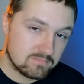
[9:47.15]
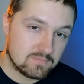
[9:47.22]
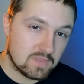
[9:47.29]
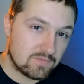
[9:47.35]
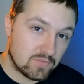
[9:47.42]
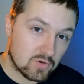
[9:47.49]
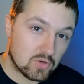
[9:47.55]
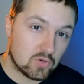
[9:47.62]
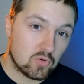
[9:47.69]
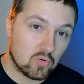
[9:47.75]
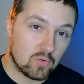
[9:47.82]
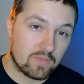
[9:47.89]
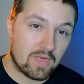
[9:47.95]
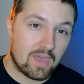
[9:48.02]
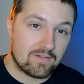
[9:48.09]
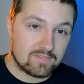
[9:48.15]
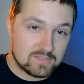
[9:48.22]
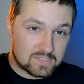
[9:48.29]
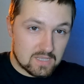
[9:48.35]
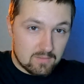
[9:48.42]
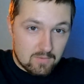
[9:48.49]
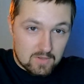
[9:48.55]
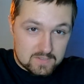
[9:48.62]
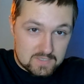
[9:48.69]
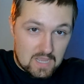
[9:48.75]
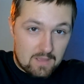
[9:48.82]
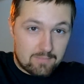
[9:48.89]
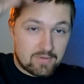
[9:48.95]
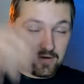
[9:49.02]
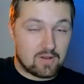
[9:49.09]
if you're cool with having something on
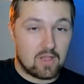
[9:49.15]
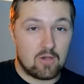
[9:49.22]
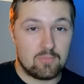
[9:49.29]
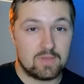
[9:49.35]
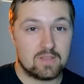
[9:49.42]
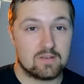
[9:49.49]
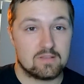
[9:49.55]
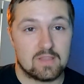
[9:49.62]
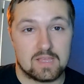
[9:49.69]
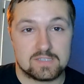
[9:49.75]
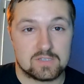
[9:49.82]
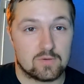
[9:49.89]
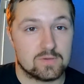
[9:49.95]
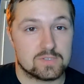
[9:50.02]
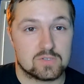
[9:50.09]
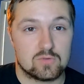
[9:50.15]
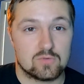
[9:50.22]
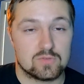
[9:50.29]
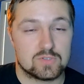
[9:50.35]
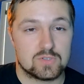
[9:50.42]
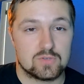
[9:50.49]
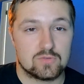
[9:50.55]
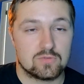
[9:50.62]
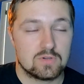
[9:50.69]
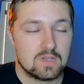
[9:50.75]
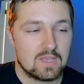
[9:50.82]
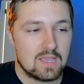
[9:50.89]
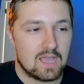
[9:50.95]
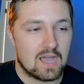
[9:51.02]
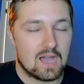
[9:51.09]
top of your helmet, that's always cool too.
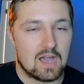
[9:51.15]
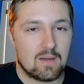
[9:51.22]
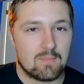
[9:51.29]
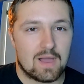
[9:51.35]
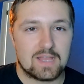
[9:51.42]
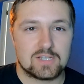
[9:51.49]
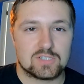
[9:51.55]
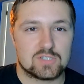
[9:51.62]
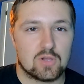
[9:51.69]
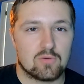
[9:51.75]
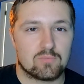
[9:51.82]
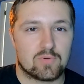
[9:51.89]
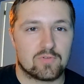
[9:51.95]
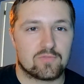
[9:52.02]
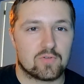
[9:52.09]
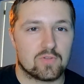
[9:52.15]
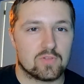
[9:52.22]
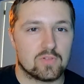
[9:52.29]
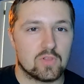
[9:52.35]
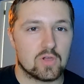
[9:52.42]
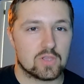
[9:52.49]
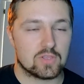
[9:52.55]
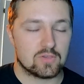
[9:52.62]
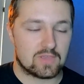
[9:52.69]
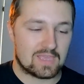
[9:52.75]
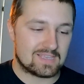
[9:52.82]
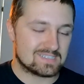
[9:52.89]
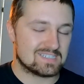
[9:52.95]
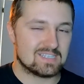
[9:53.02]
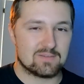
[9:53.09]
I just don't prefer the look. You
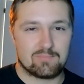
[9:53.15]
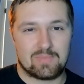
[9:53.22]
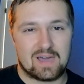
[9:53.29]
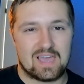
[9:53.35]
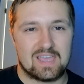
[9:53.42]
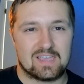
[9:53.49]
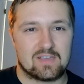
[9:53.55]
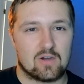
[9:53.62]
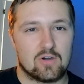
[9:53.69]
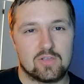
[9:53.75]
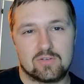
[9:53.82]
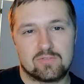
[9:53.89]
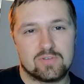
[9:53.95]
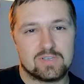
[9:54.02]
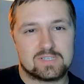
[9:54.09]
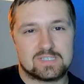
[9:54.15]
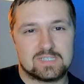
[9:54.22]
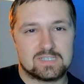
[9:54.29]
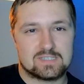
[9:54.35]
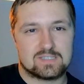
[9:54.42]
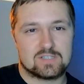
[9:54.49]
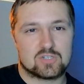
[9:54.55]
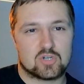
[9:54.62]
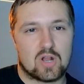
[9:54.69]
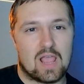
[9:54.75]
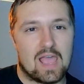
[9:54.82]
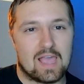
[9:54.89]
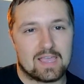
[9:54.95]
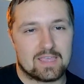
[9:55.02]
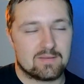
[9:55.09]
can't see the bike. All you really see is the
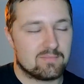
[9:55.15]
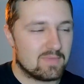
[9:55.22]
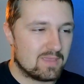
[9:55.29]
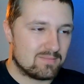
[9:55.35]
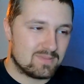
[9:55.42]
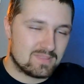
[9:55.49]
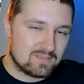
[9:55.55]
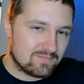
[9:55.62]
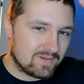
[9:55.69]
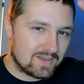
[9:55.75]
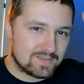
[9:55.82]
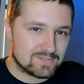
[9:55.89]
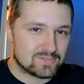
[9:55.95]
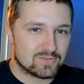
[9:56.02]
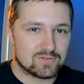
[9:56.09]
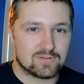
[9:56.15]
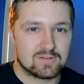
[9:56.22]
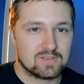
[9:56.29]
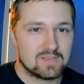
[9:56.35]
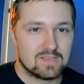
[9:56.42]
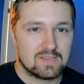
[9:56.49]
track and maybe the visor.